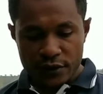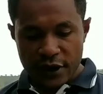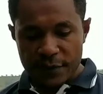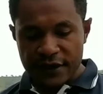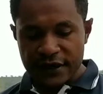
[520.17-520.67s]

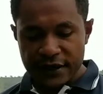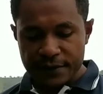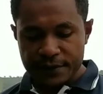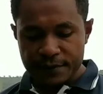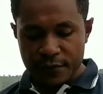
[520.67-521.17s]
Time me
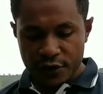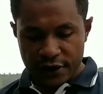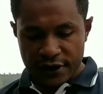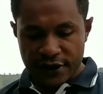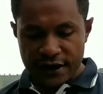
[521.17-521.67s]
clicking.
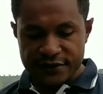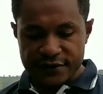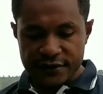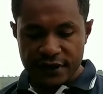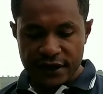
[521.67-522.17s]
Okay, next
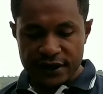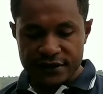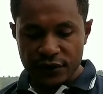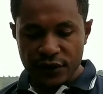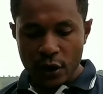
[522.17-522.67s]
na
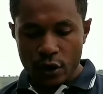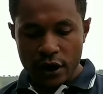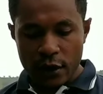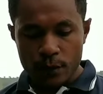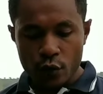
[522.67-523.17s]
cash out now.
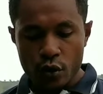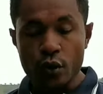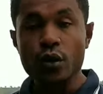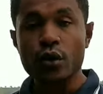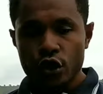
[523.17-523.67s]
Okay, I'm go.
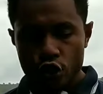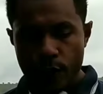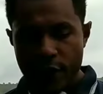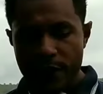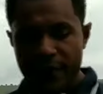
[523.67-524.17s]

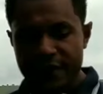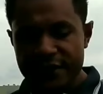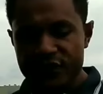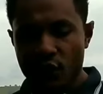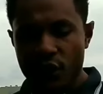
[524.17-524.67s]
Your payment
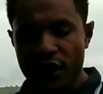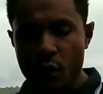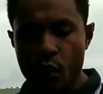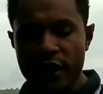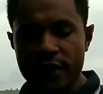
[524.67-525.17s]
is on
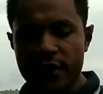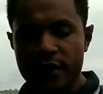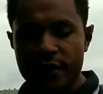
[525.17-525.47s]
the way.